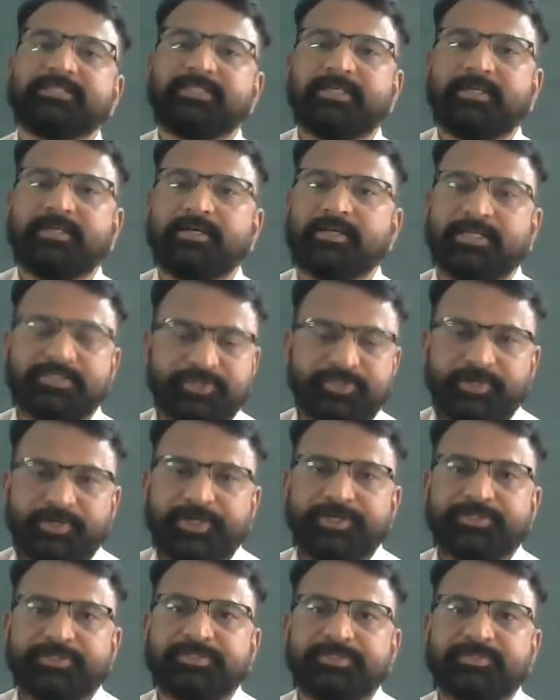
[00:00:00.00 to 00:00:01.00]
the
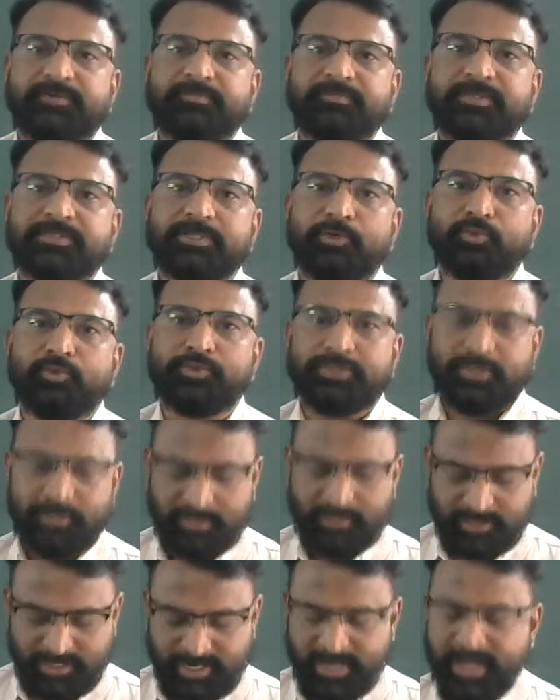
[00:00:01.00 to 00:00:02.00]
concentrations of the solution,